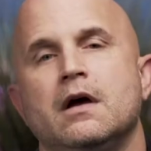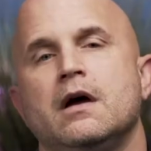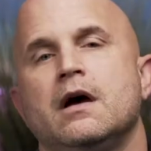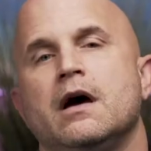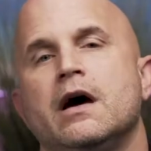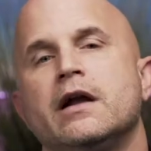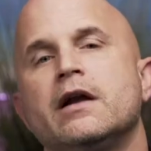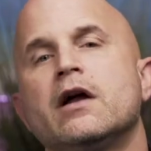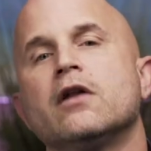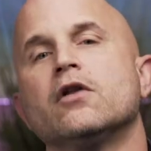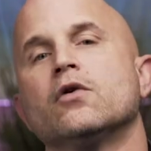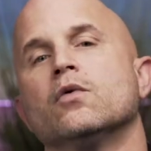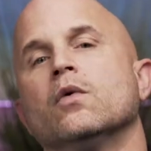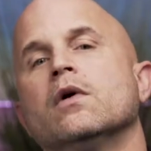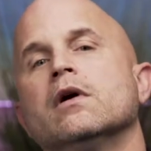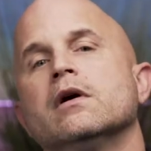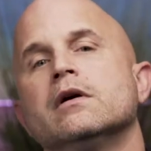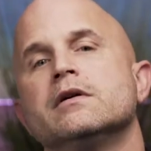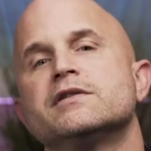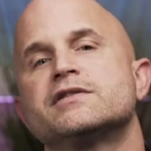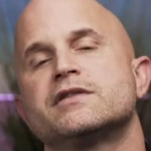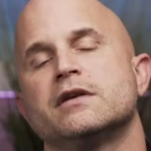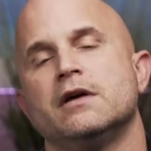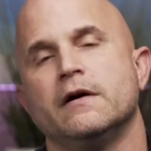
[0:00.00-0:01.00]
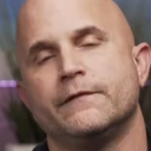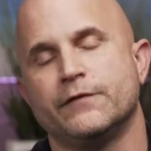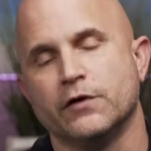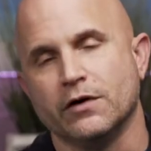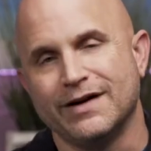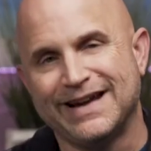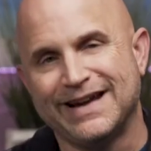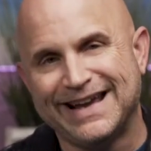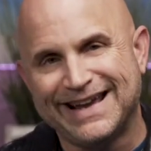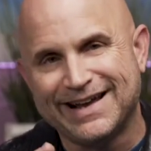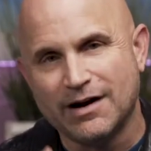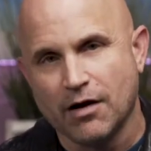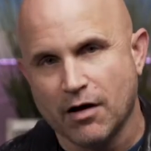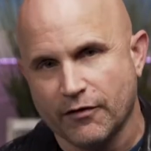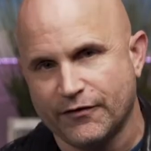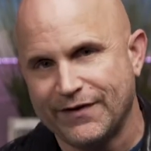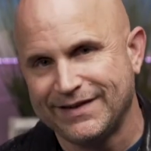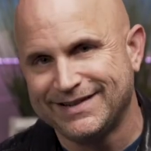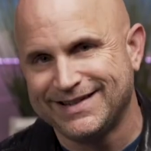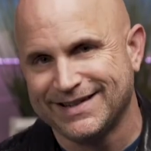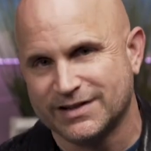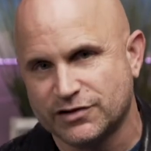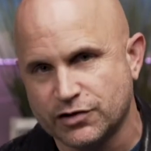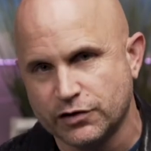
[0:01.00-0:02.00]
In other words, if you're
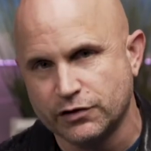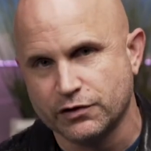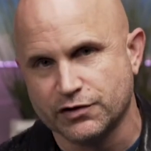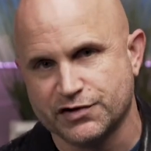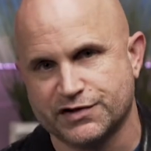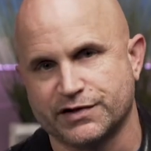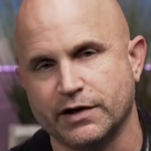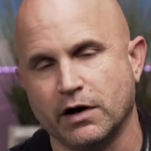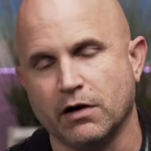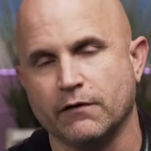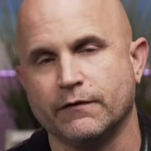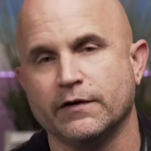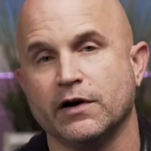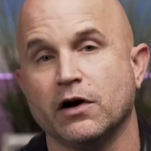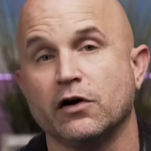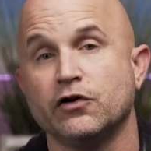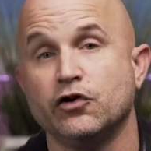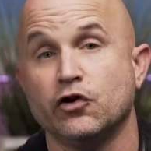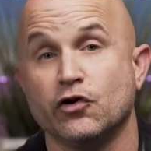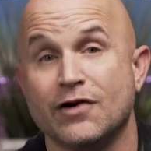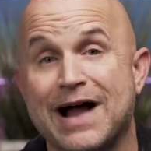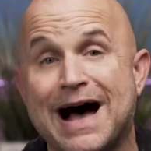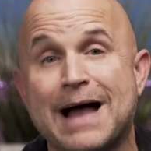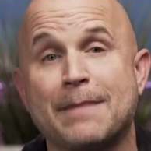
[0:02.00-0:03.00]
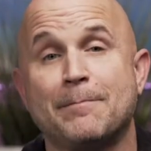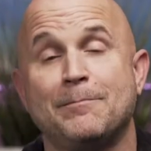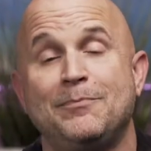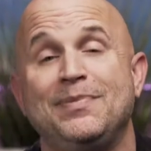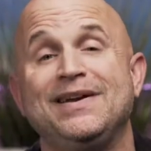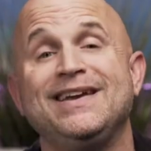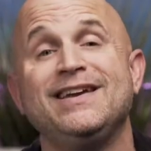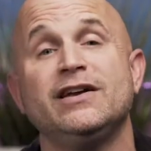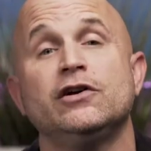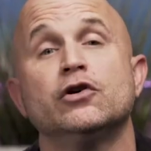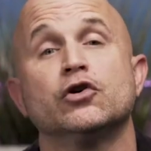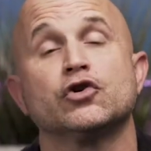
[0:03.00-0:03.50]
inauthentic to yourself and you're not being your